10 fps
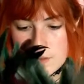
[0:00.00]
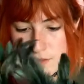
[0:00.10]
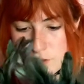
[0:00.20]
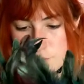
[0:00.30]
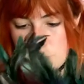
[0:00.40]

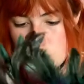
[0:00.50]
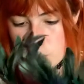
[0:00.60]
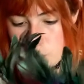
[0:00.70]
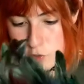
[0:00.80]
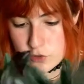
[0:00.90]
There's a few
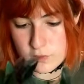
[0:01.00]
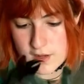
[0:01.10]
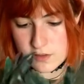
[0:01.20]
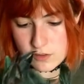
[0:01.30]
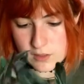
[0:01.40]
loose
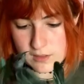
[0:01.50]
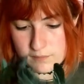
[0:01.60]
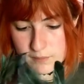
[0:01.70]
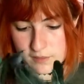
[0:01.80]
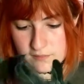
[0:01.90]
threads on
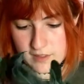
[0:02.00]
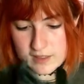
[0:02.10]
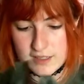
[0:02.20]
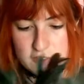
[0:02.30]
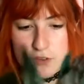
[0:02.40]
it, but I
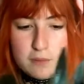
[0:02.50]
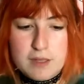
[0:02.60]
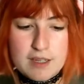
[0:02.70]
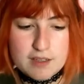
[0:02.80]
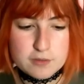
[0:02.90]
mean that's to
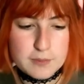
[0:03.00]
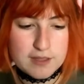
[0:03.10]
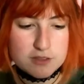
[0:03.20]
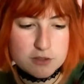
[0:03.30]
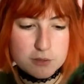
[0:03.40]
be
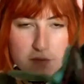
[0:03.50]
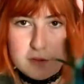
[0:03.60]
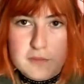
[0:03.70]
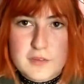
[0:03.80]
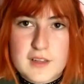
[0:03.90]
expected with
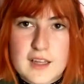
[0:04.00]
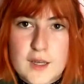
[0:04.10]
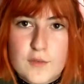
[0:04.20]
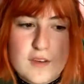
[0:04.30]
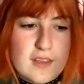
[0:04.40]
something
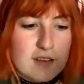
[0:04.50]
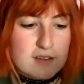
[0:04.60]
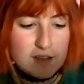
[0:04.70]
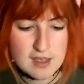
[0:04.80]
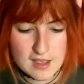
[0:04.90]
like
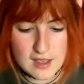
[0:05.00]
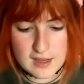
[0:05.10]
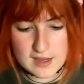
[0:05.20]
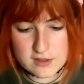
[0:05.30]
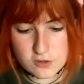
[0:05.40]
feathers.
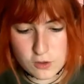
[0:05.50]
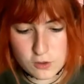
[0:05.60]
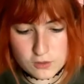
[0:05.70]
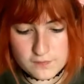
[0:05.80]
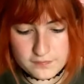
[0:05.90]
It's
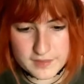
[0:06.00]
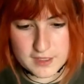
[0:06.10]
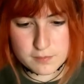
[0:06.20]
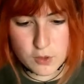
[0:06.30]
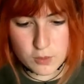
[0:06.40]

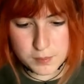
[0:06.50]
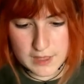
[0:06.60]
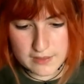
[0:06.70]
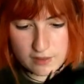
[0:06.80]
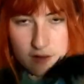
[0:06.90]
more
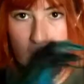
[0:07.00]
pleather,